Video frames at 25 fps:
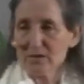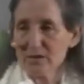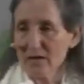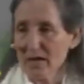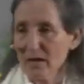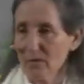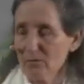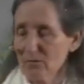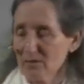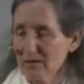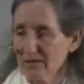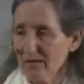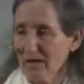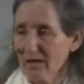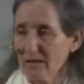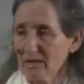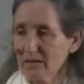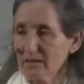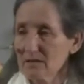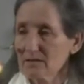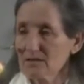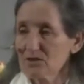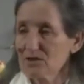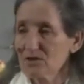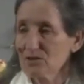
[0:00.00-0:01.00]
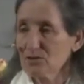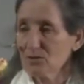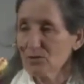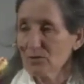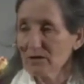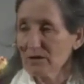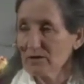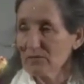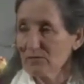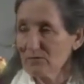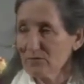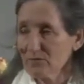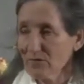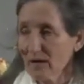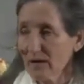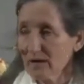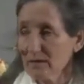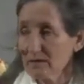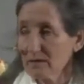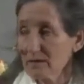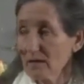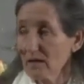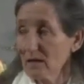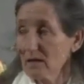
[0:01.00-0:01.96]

day with that little stool in front,